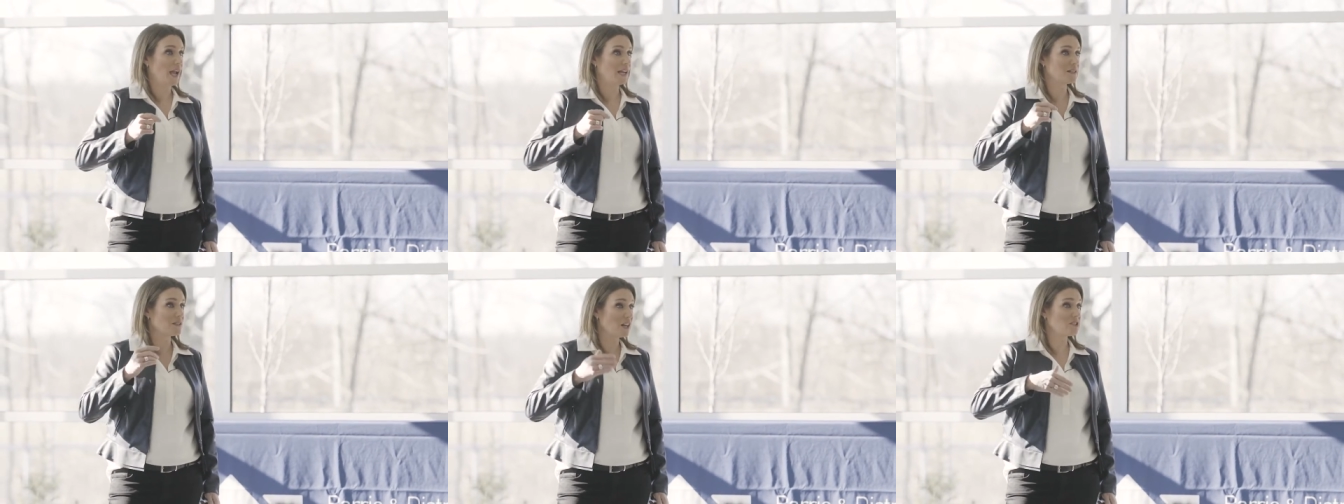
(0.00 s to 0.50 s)

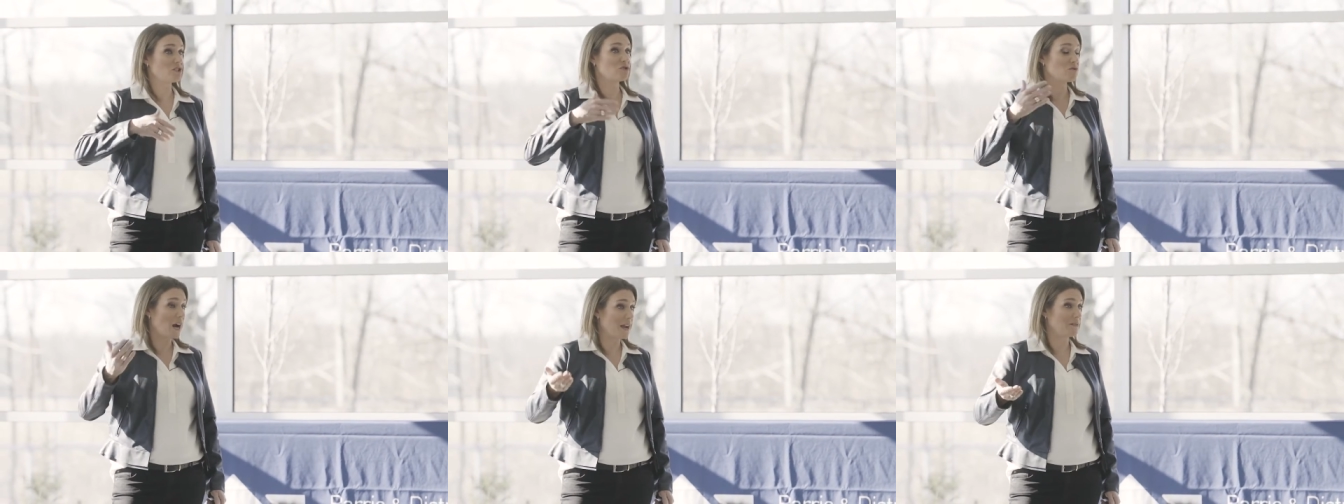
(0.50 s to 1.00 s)
And it's not
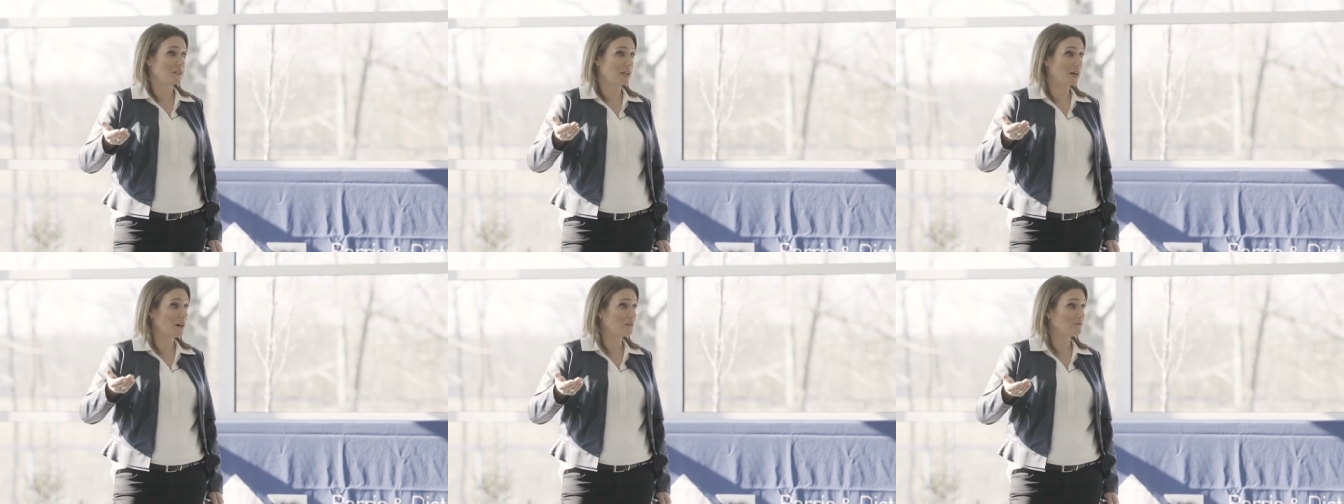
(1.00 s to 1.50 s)
just driving
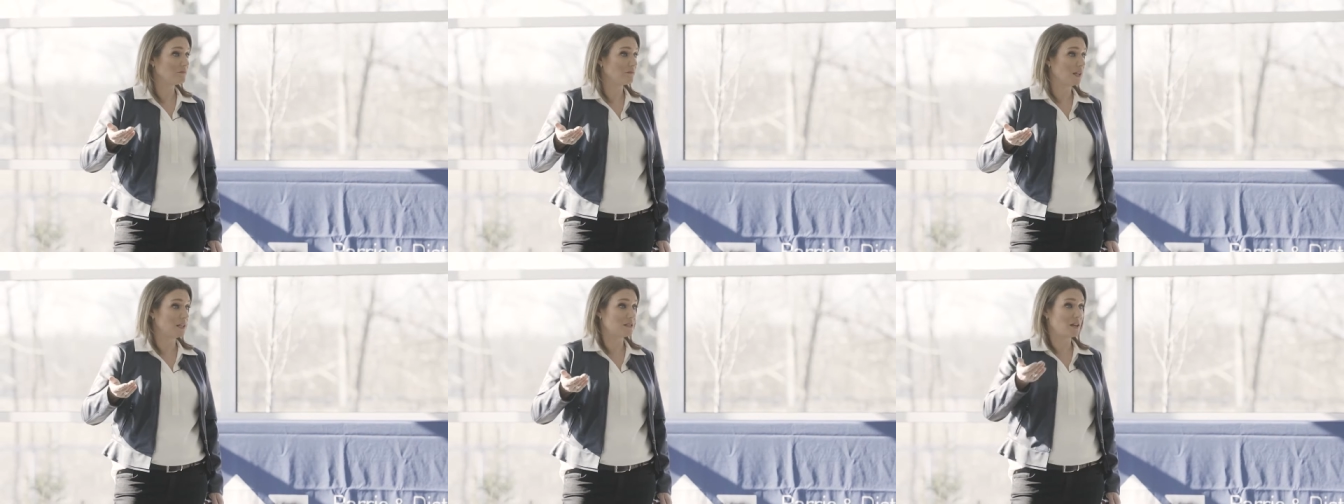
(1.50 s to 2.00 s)
there,
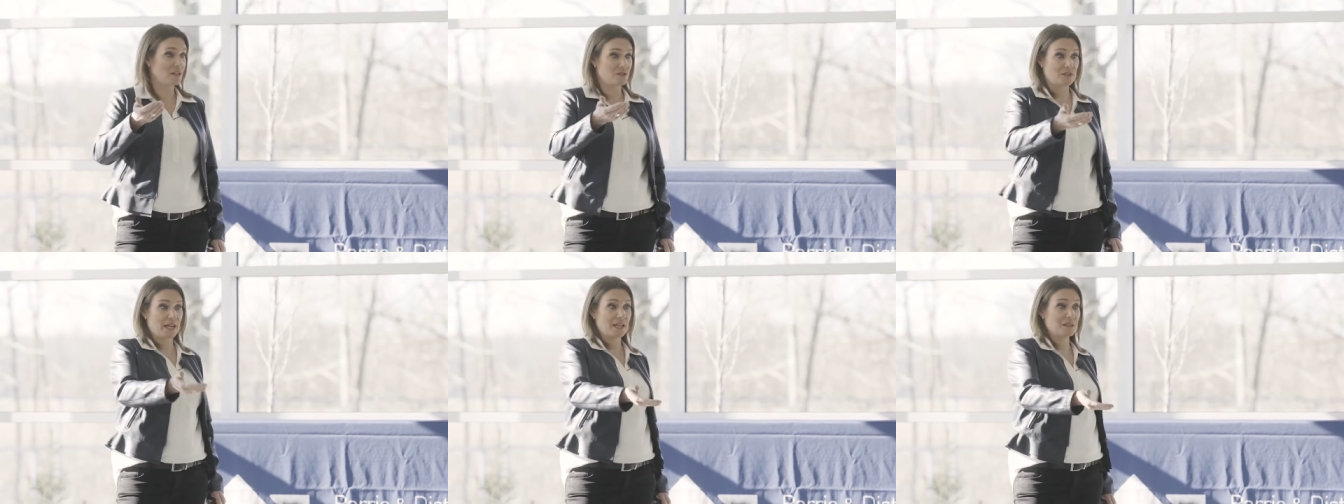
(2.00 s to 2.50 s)
and it's not
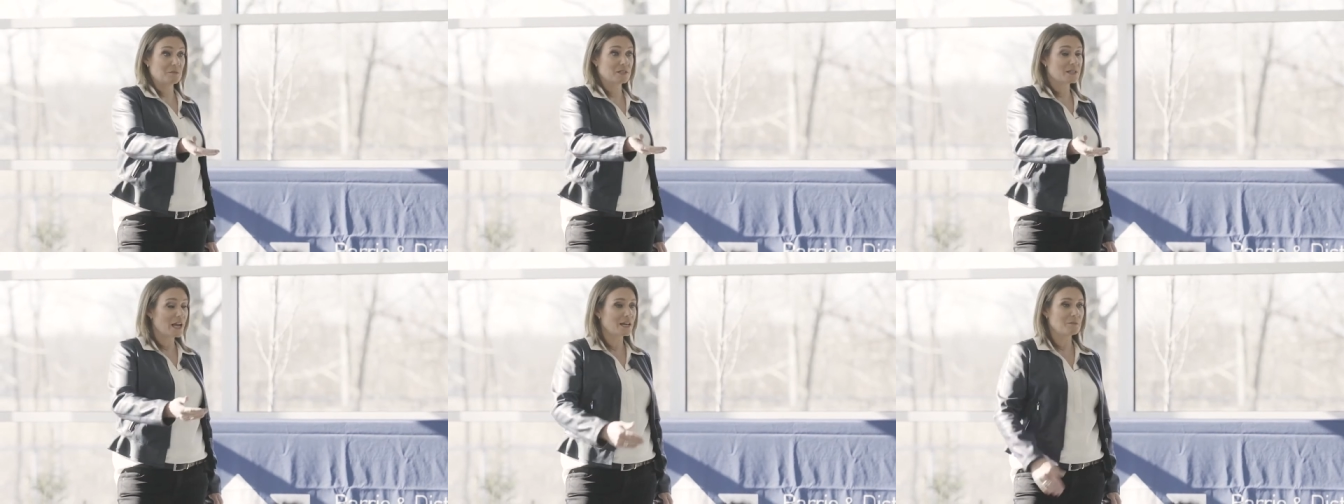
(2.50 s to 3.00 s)
just getting them to
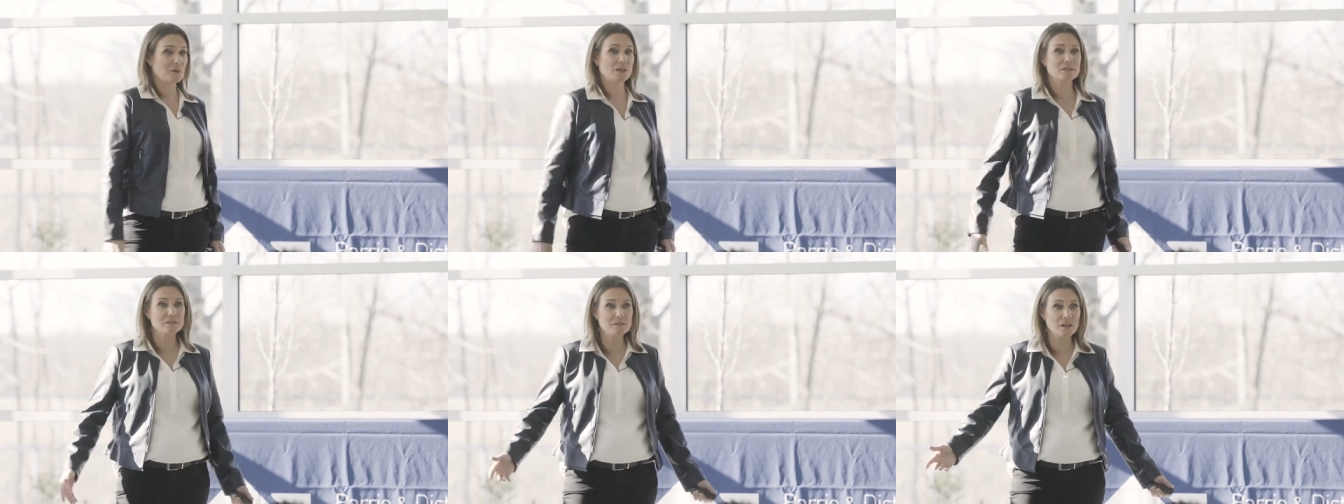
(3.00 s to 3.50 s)
sign it,
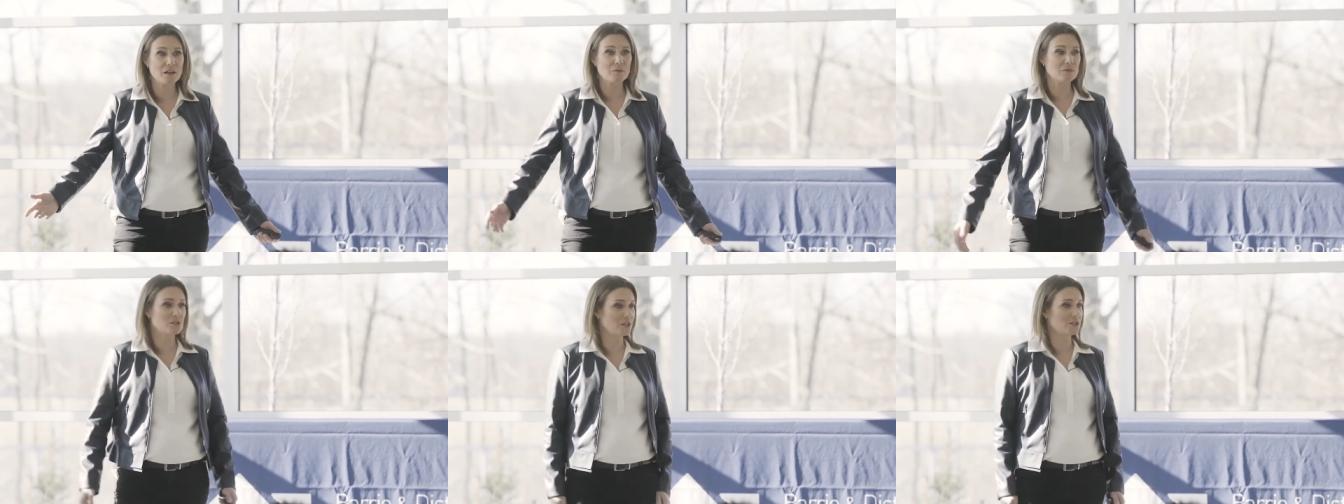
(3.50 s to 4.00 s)
but, you know,
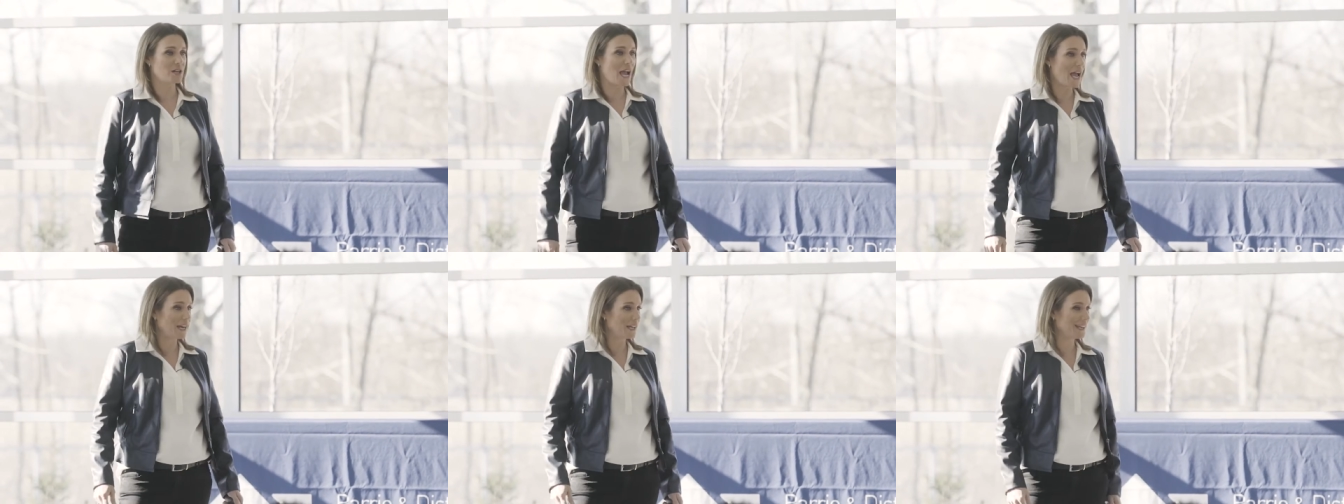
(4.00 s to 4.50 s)
we're
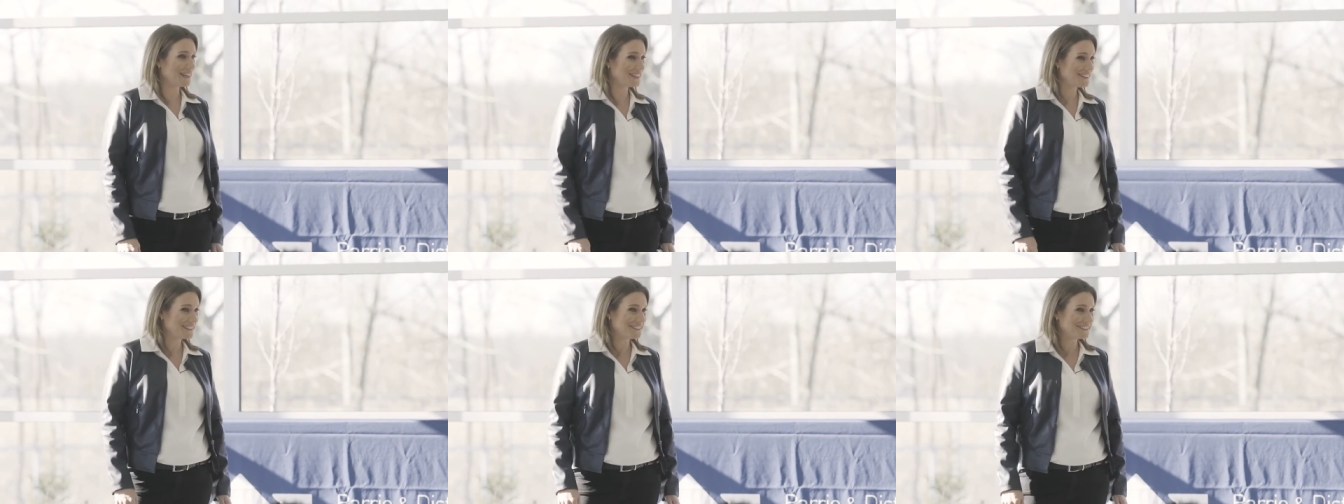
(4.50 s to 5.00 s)

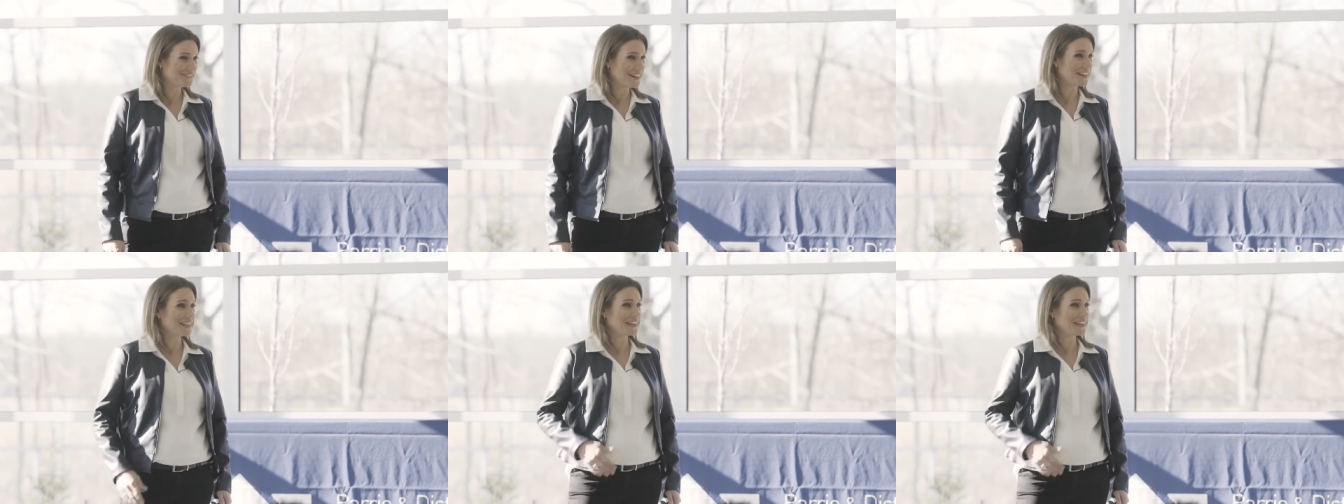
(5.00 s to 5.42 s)
chit-chatting, right?